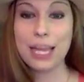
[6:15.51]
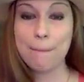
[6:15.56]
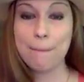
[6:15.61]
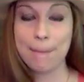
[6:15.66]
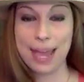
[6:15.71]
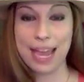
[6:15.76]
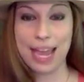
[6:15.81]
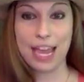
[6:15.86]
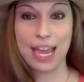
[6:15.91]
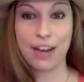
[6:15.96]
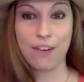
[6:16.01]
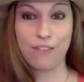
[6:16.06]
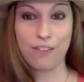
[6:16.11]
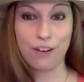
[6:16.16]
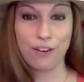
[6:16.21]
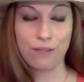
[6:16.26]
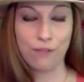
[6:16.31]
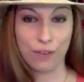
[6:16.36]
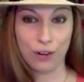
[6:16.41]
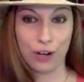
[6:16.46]
made
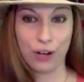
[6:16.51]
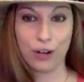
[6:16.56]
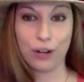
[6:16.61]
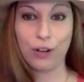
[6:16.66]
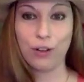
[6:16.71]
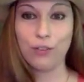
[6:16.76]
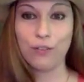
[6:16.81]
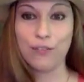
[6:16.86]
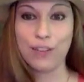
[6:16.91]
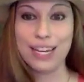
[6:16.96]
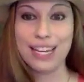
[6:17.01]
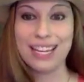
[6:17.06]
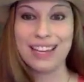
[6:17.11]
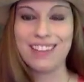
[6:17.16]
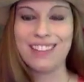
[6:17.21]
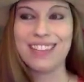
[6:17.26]
for vertical video.